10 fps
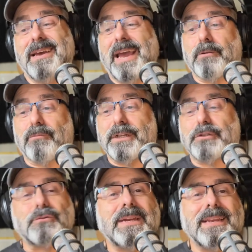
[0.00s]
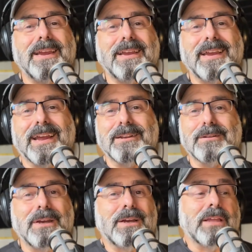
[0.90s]
and retreating and
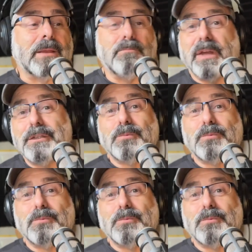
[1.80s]
like binge